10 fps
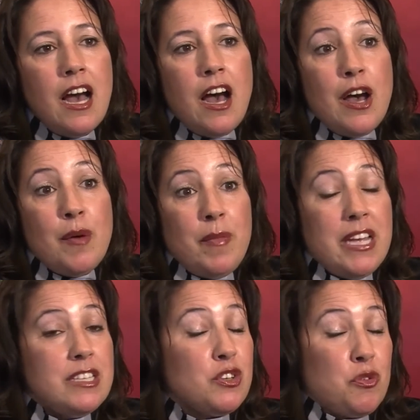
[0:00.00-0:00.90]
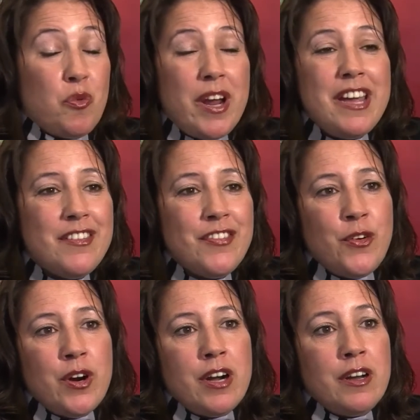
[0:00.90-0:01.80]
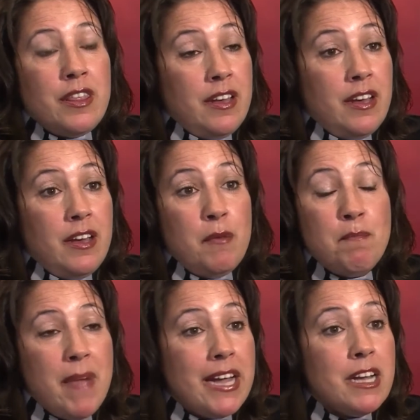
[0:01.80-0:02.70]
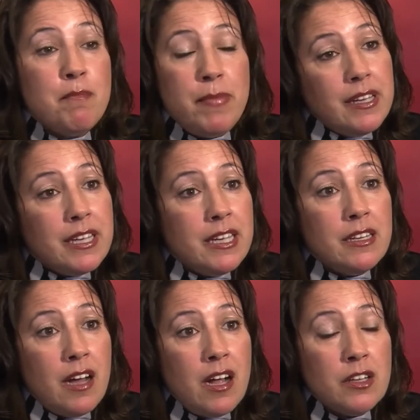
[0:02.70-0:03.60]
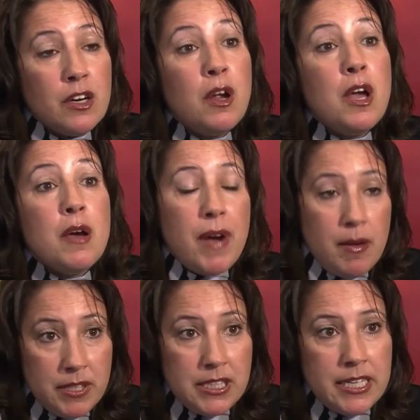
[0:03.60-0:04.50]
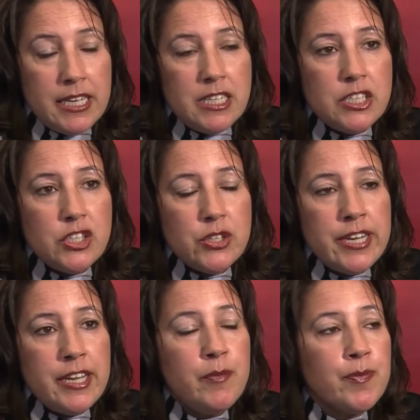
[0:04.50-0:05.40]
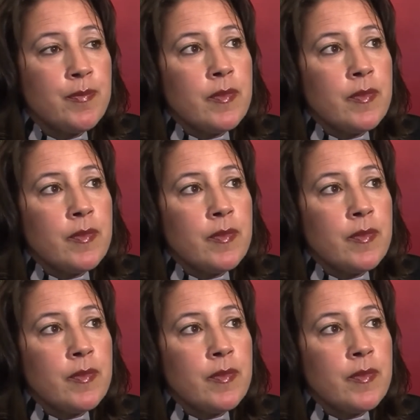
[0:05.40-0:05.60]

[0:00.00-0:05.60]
It's great for the mega billion-dollar publishing industry.